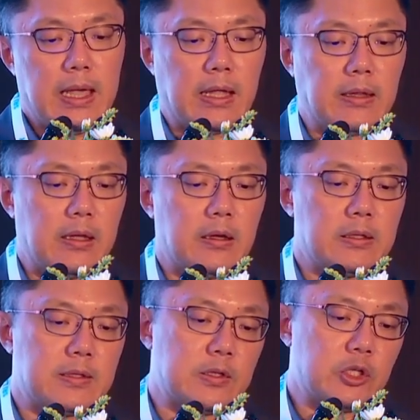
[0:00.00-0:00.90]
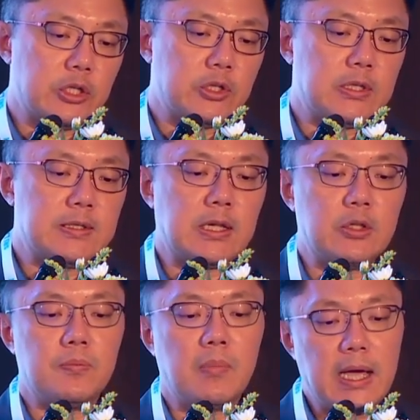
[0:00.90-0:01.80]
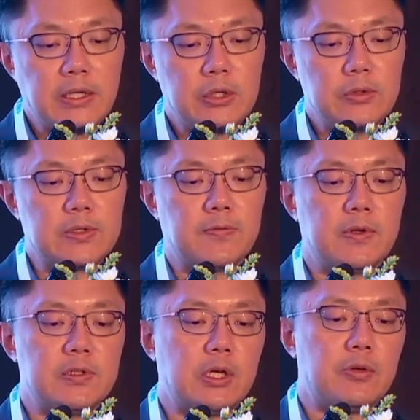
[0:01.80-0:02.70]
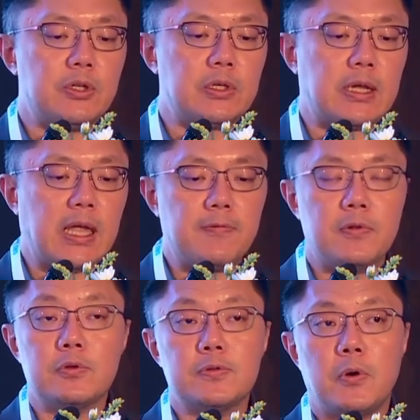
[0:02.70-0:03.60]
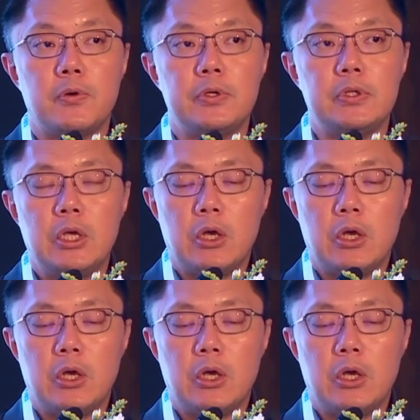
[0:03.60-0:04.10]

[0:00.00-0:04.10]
And the suggestion is that you might use a first-generation cephalosporin